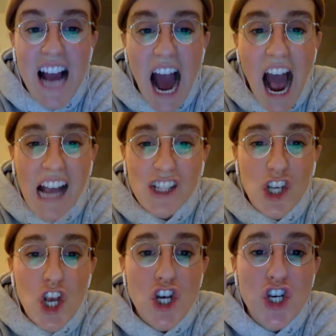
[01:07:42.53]

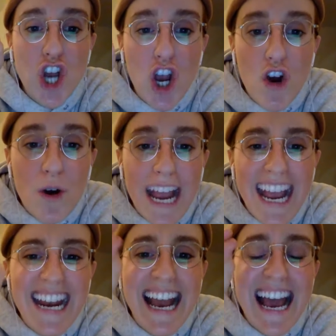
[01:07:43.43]
Guys, tune
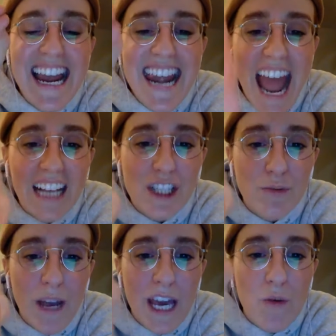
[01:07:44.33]
in.
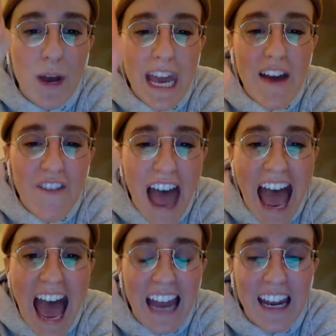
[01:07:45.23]
Next week, we have
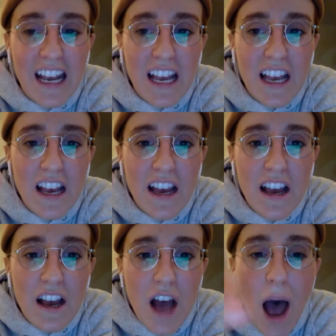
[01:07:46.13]
had
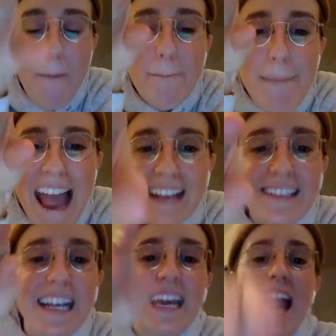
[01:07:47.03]

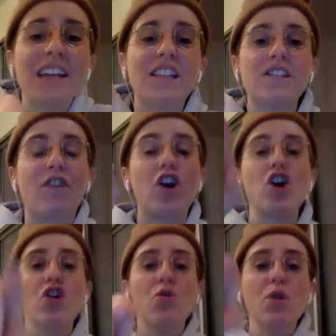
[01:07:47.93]
amazing cases for
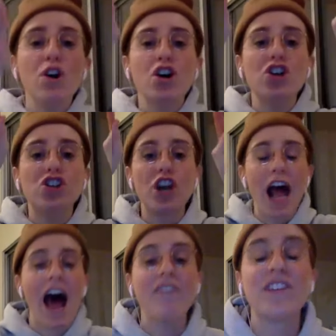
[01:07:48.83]
who should
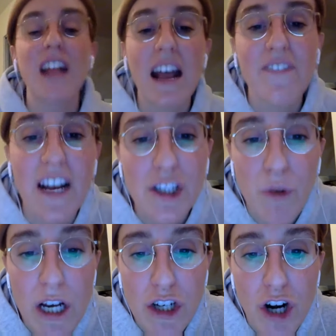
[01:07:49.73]
have the Dykevice
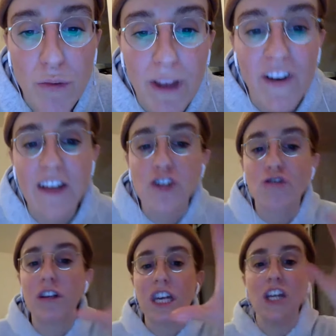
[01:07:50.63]
sweatshirt. We've had
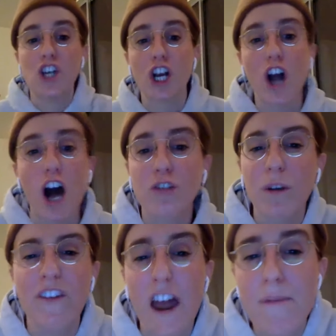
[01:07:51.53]
strategic calls.
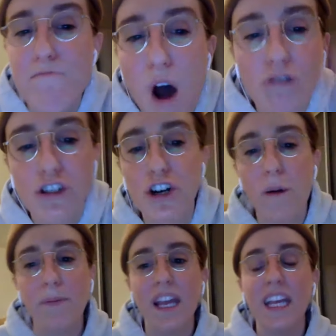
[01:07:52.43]
We've had
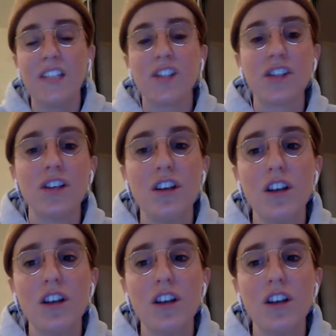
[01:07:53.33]
emotional pleas.